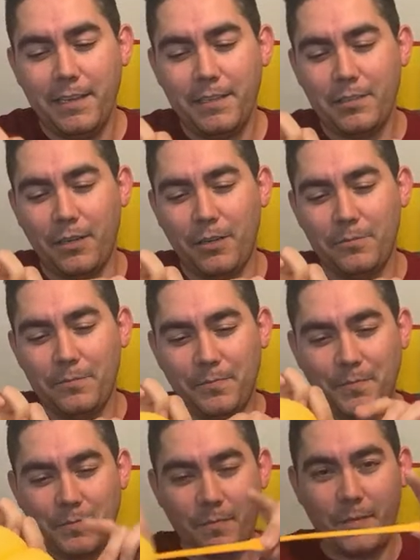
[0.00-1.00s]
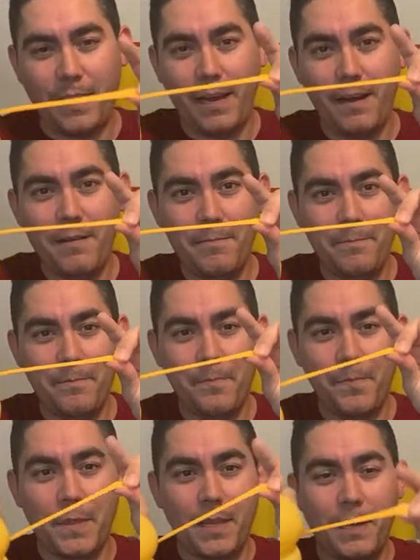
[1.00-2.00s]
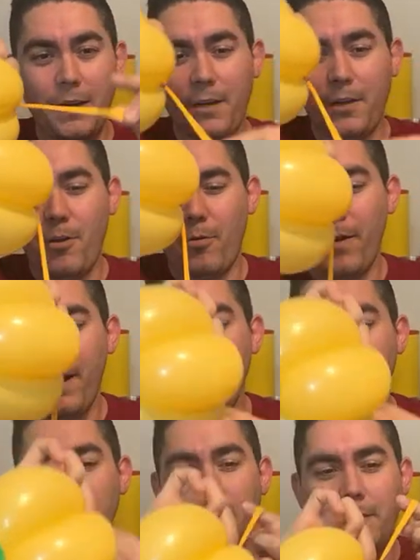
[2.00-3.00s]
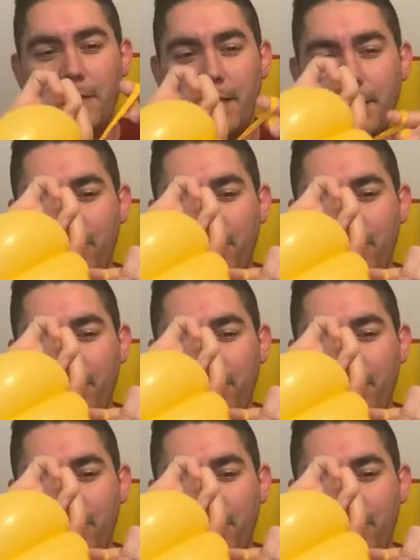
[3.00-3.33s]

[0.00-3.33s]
So there. I'm gonna go around until I